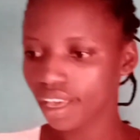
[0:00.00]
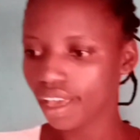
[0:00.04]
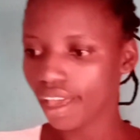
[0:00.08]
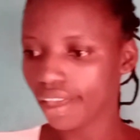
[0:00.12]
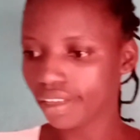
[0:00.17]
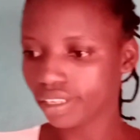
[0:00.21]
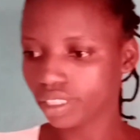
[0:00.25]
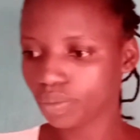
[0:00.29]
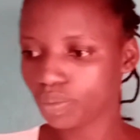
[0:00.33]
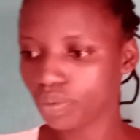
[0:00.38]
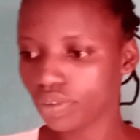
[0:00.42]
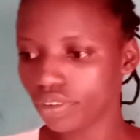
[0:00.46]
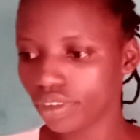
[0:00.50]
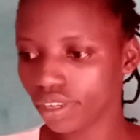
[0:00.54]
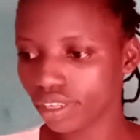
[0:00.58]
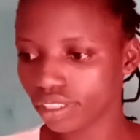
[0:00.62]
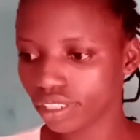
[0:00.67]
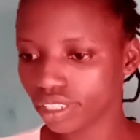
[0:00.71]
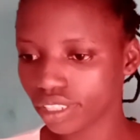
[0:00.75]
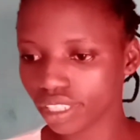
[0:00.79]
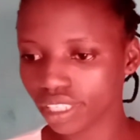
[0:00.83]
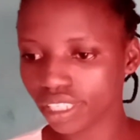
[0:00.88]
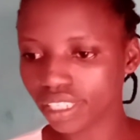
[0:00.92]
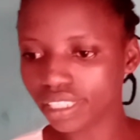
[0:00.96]

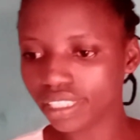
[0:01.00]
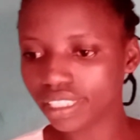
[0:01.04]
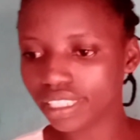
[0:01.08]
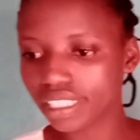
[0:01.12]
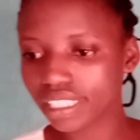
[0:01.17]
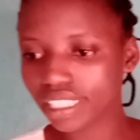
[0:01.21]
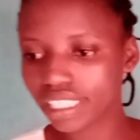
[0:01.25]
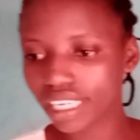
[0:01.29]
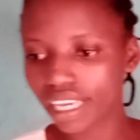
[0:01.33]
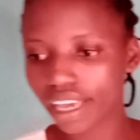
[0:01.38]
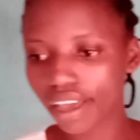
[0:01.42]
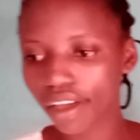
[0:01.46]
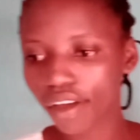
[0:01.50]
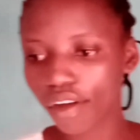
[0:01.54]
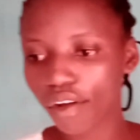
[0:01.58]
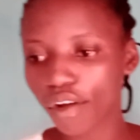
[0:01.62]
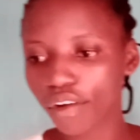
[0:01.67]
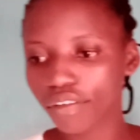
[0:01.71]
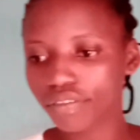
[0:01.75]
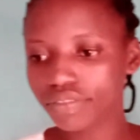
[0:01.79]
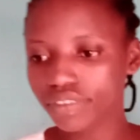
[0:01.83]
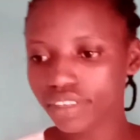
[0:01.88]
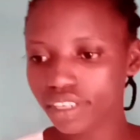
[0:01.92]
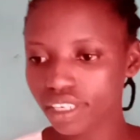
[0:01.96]
experienced in the care
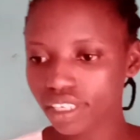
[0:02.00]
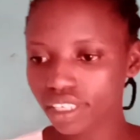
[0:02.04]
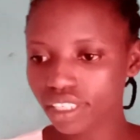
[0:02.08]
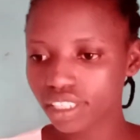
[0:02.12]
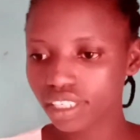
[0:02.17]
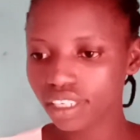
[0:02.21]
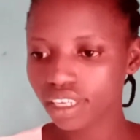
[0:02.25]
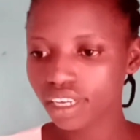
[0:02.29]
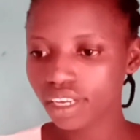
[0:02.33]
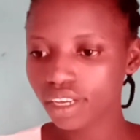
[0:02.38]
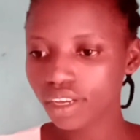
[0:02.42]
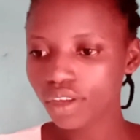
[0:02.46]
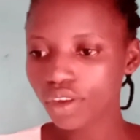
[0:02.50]
of these